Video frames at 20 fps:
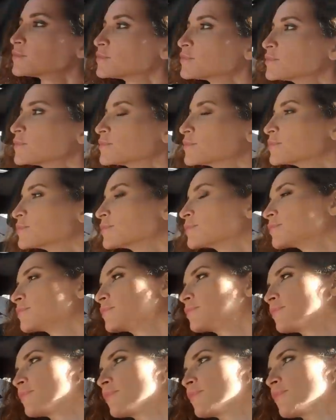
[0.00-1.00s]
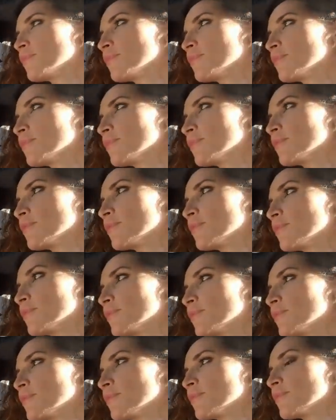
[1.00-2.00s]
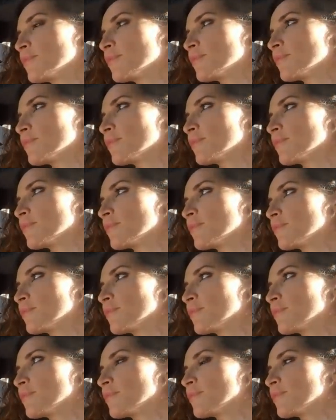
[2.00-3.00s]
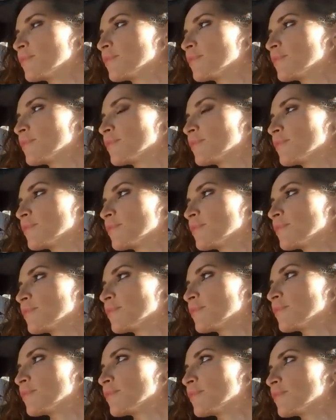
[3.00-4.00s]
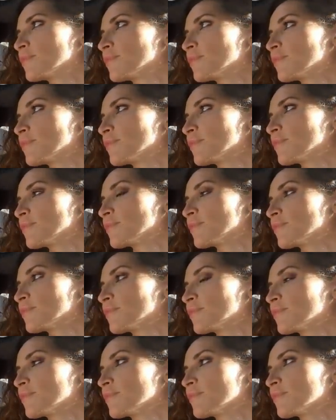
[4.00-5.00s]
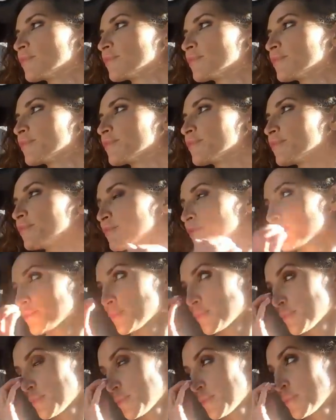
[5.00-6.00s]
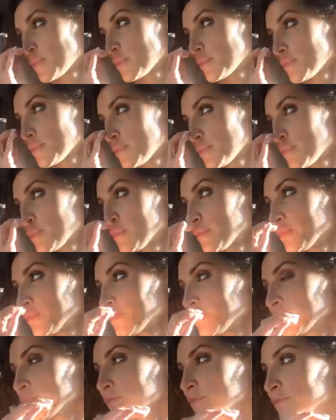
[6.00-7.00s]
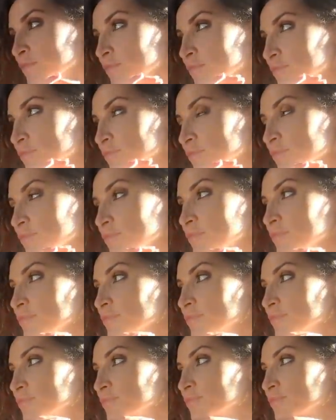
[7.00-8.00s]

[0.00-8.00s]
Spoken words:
This person isn't speaking.